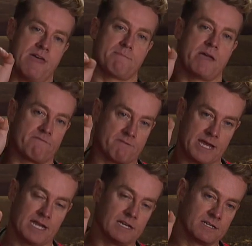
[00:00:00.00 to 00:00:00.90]
that man
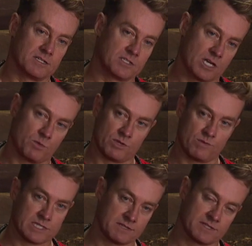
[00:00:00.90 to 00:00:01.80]
from eating a dessert when
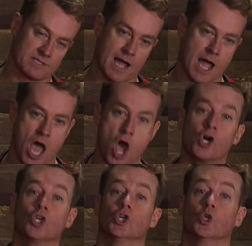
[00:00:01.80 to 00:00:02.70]
the rest of us are,
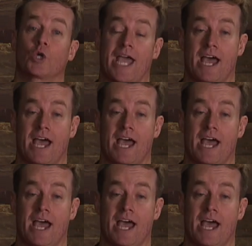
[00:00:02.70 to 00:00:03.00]
look